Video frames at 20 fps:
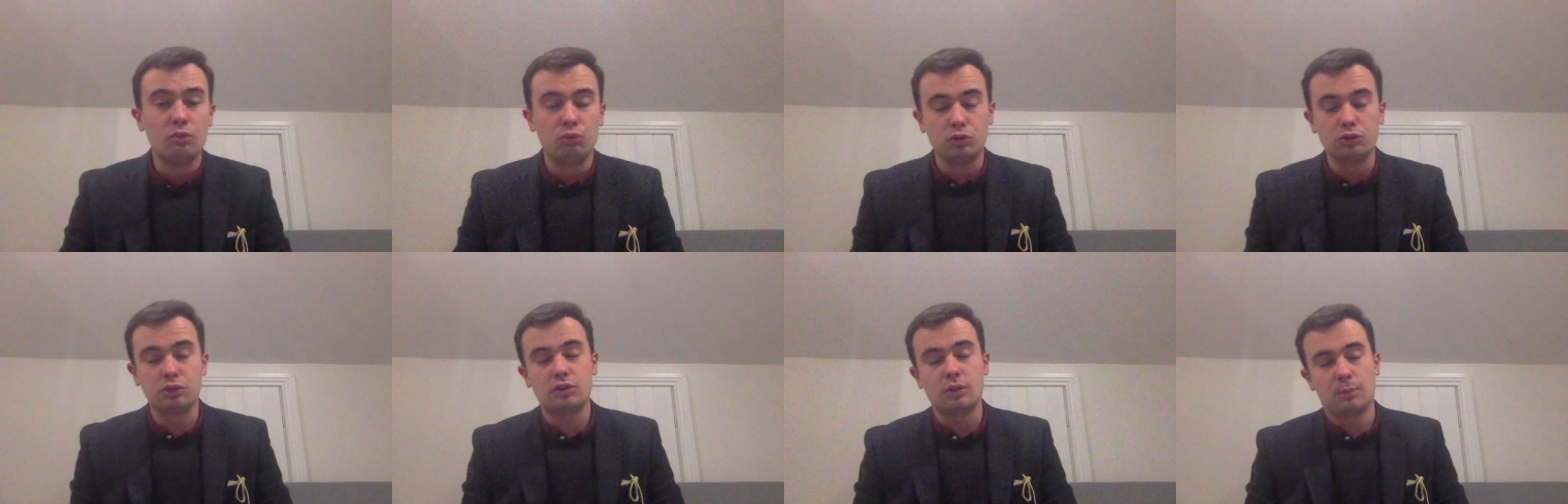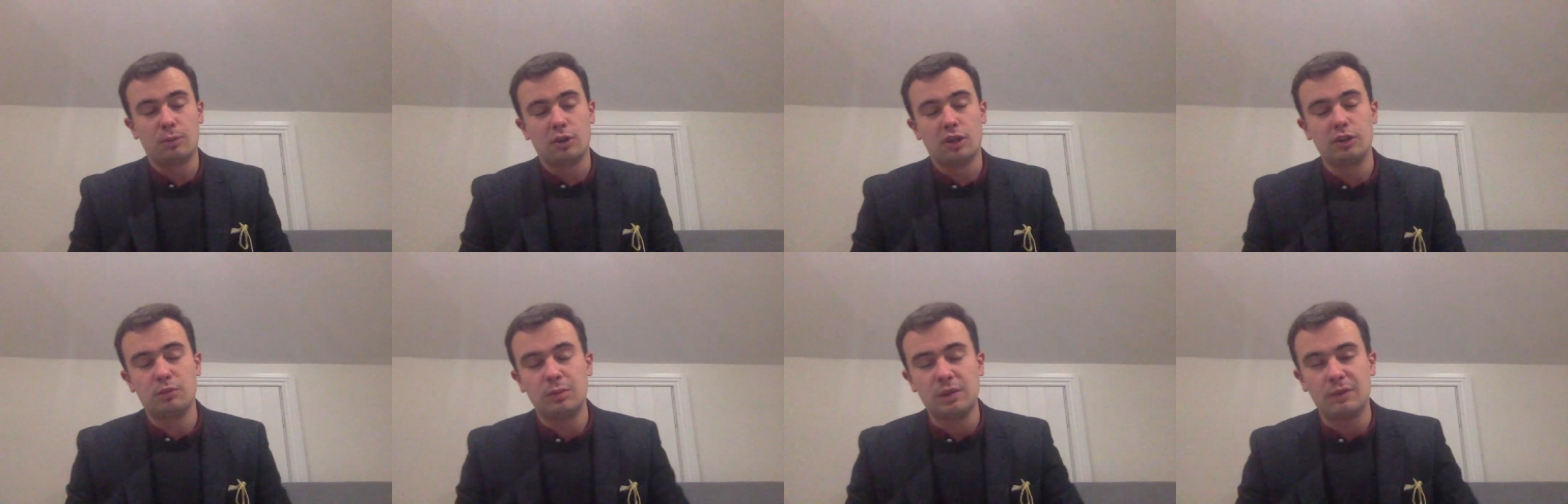Wouldn't
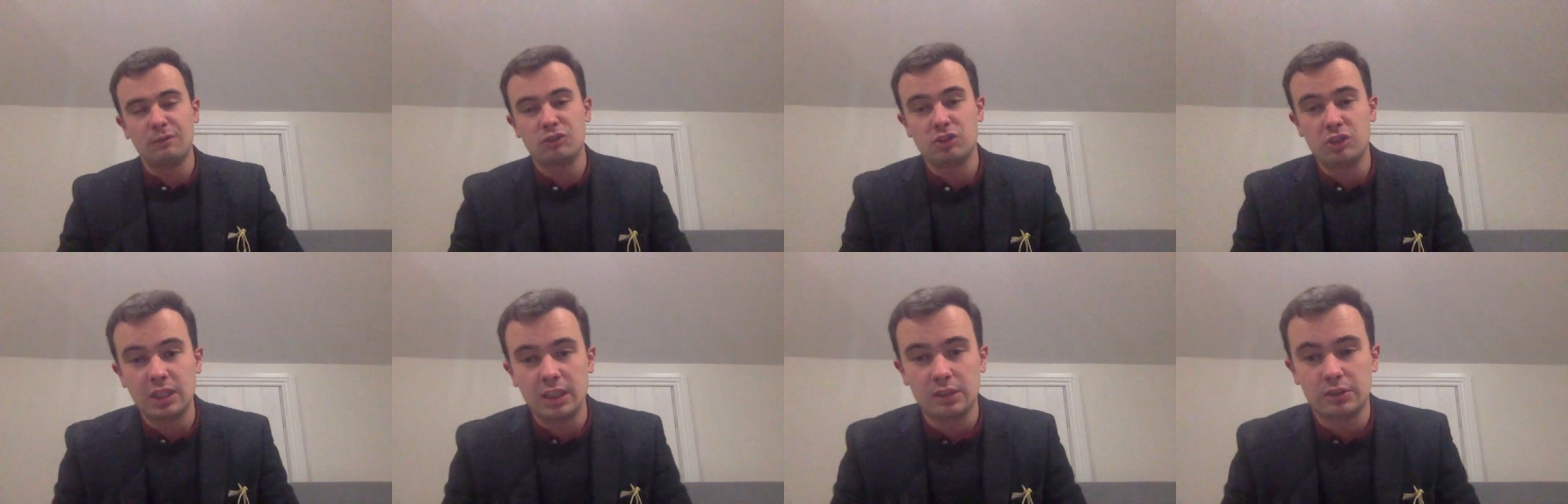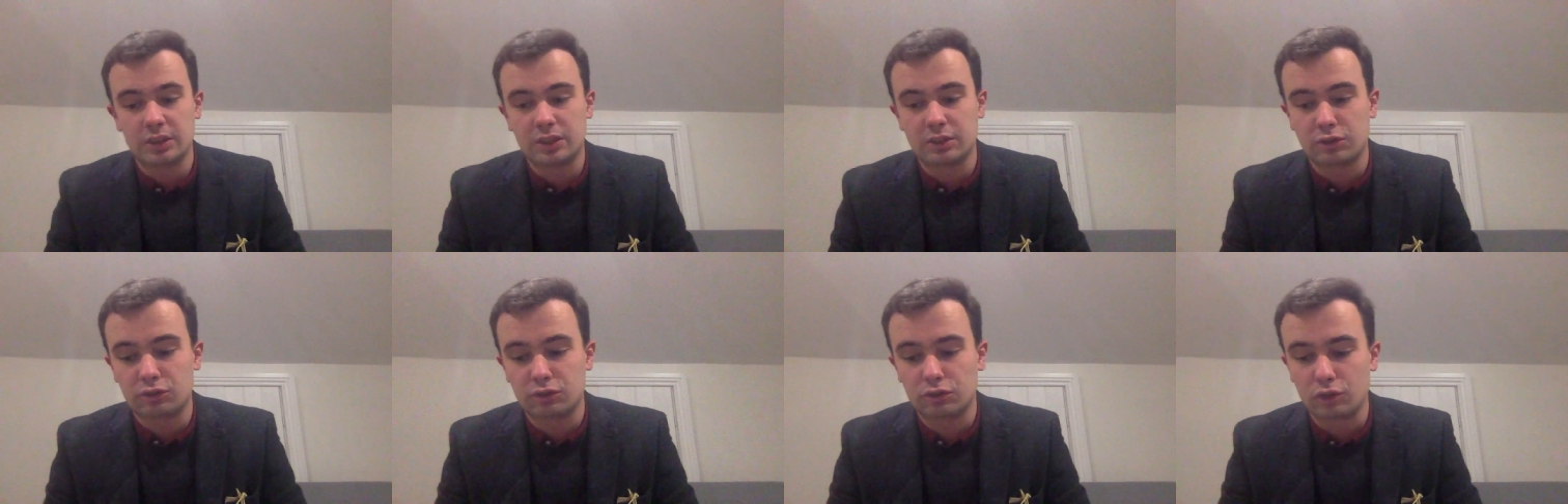surprise me if it's
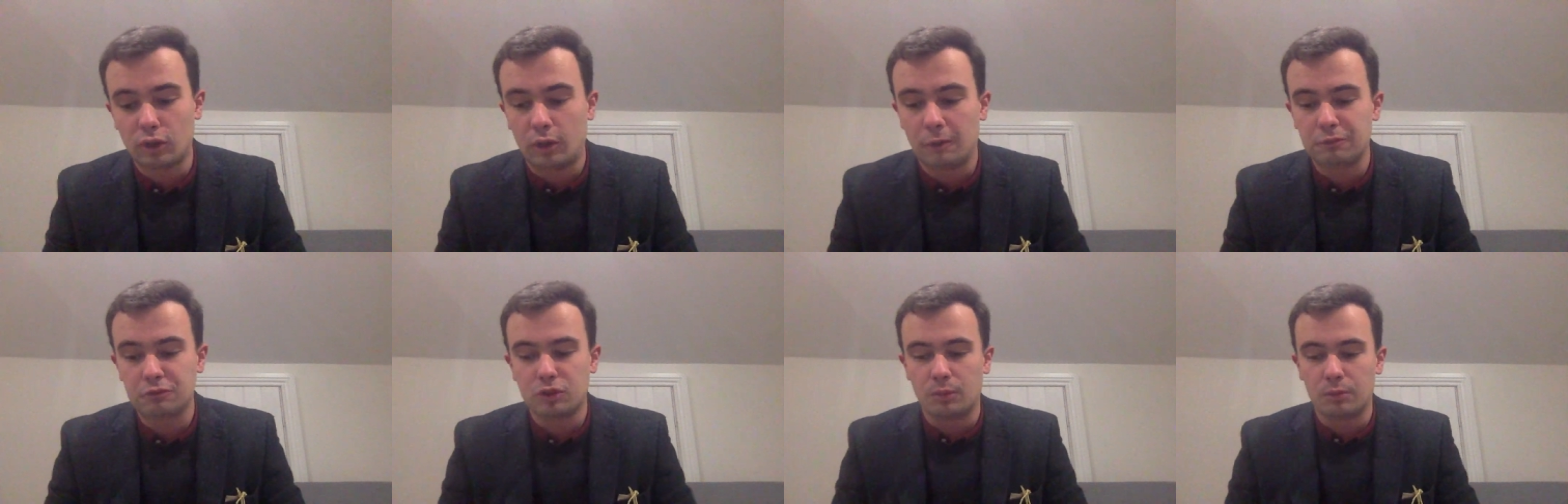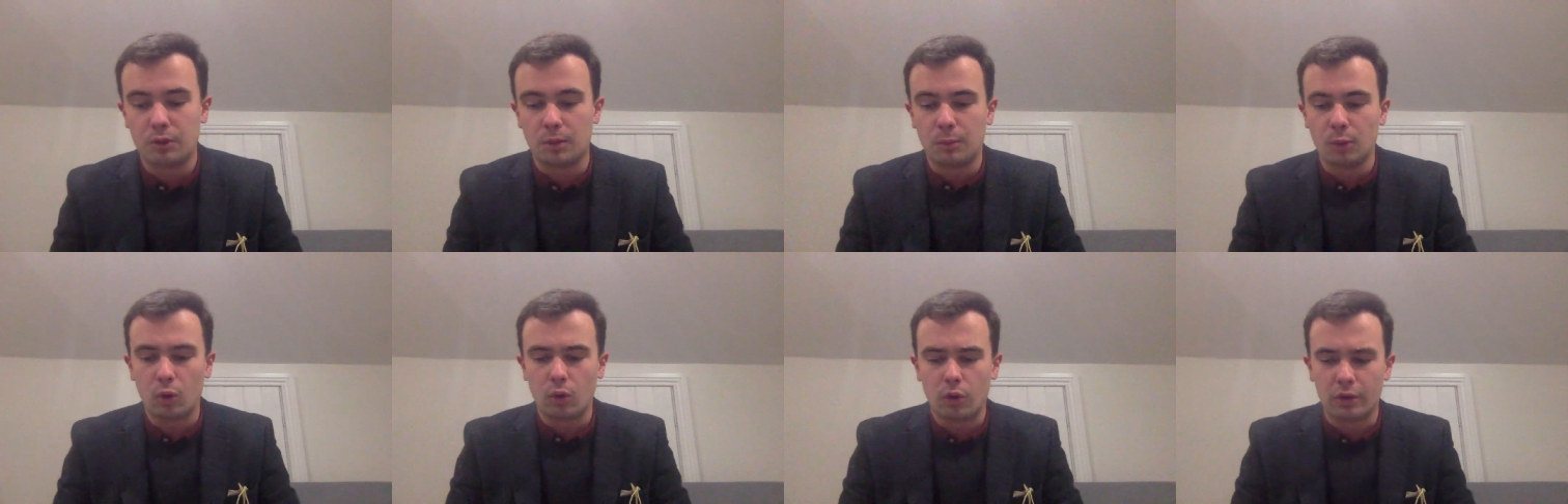yielding to soft come the
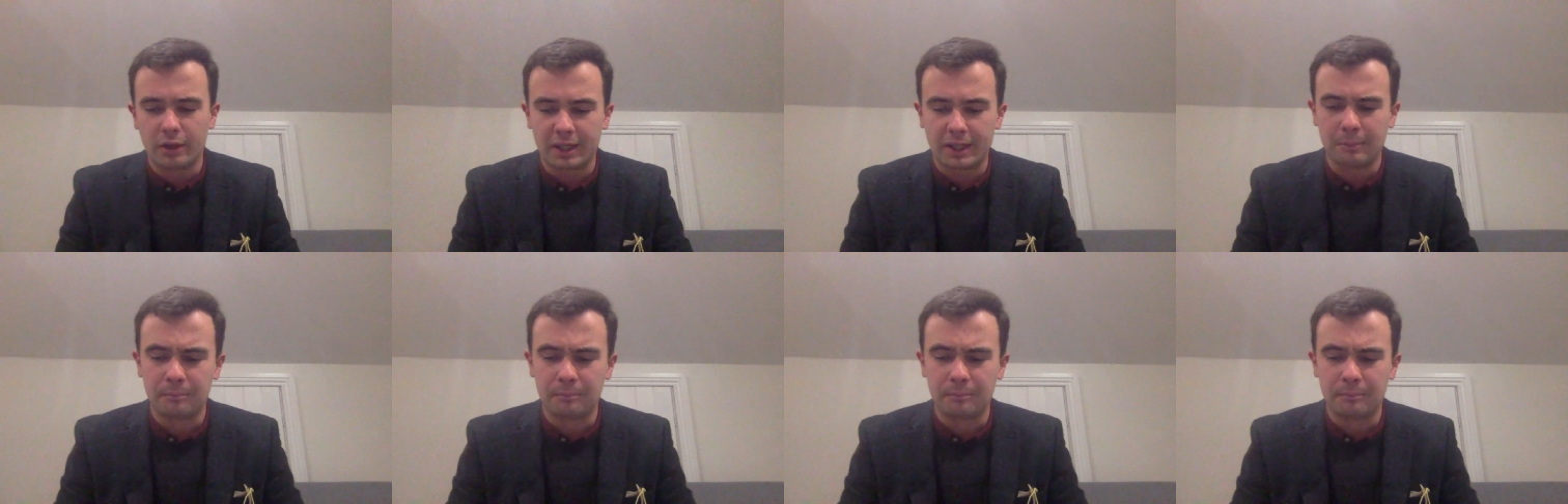morning.